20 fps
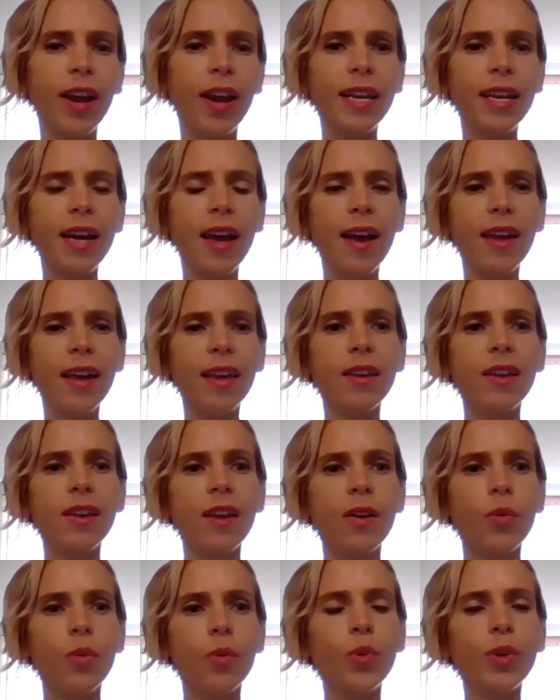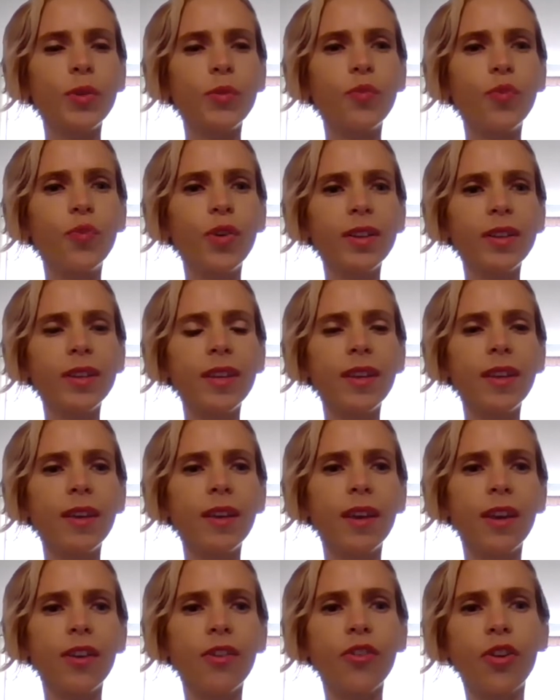And I would
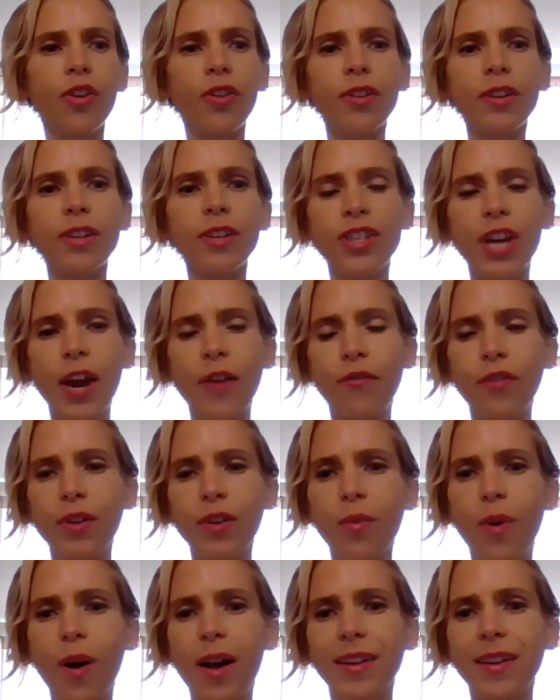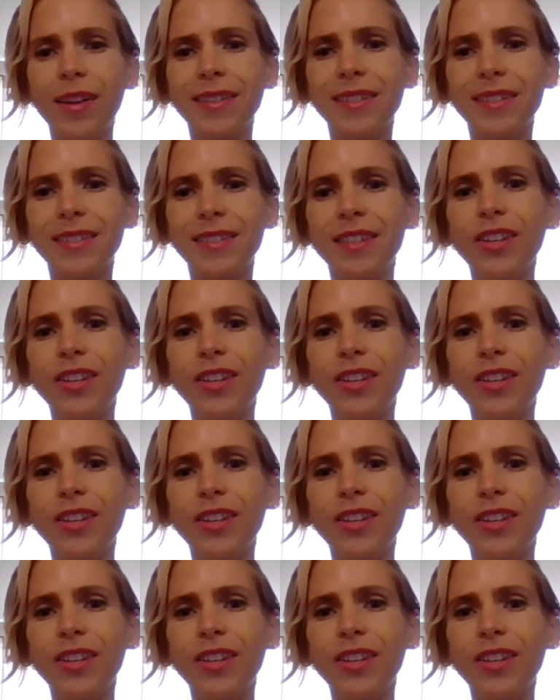really encourage everyone,